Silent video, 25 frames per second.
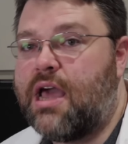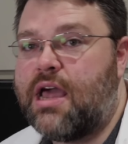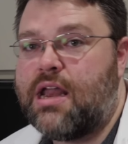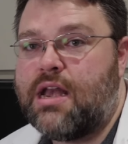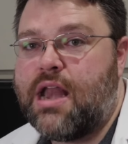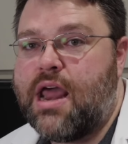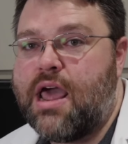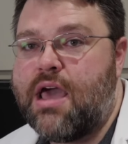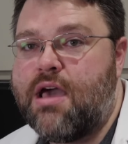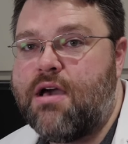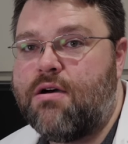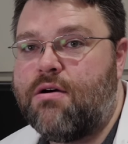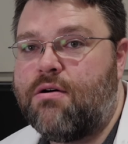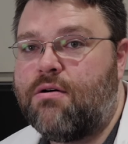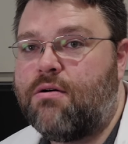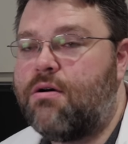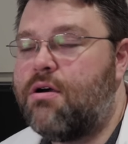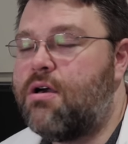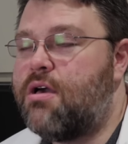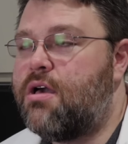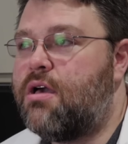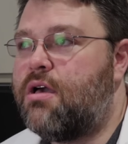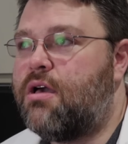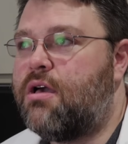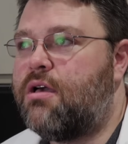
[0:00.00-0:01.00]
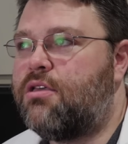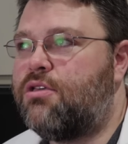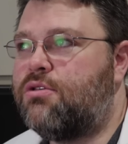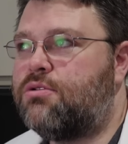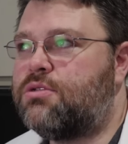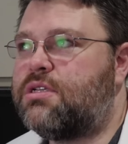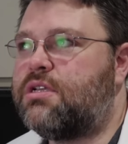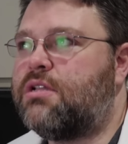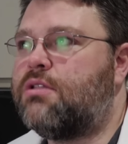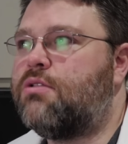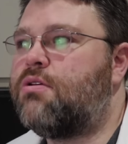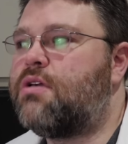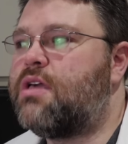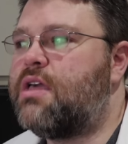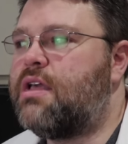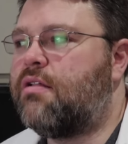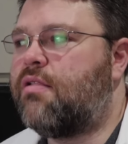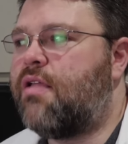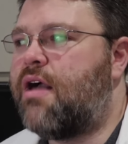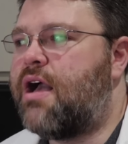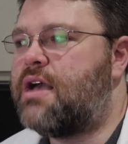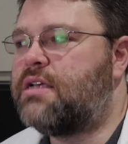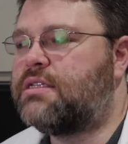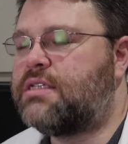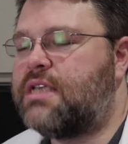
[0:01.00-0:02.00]
And now using Looking
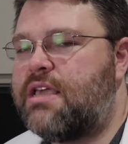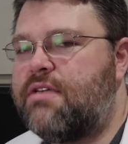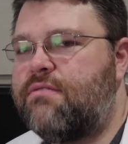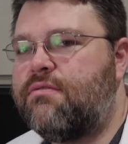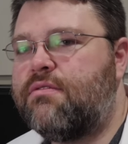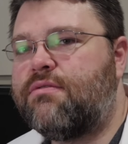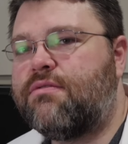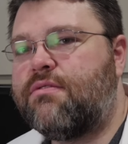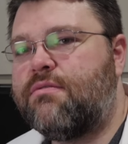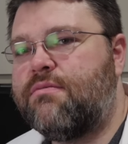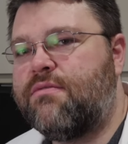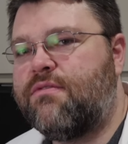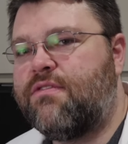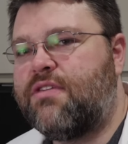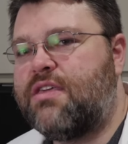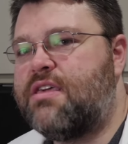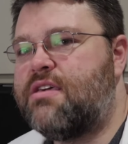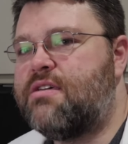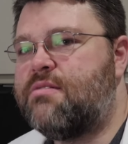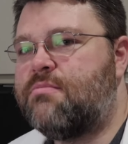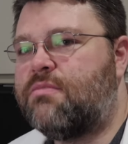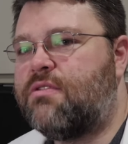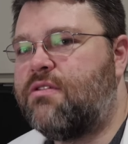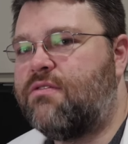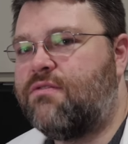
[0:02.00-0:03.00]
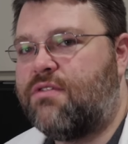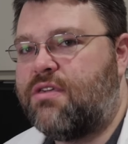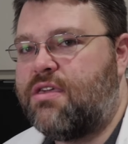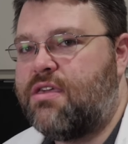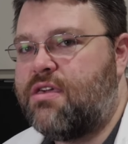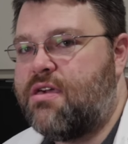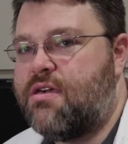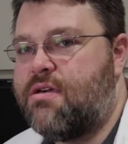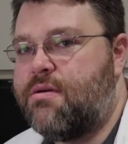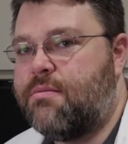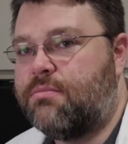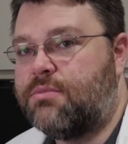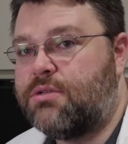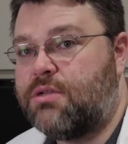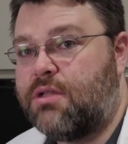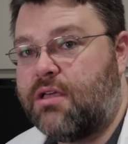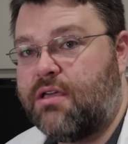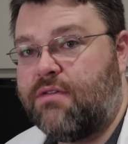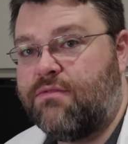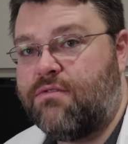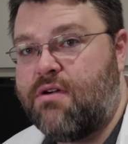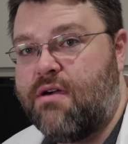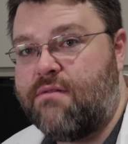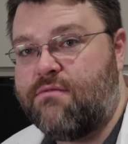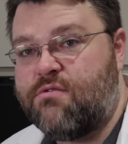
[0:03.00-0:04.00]
Glass even from VM to VM. So
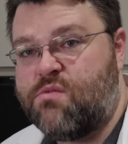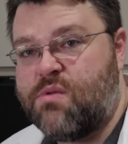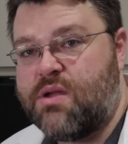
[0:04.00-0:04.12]
like if you have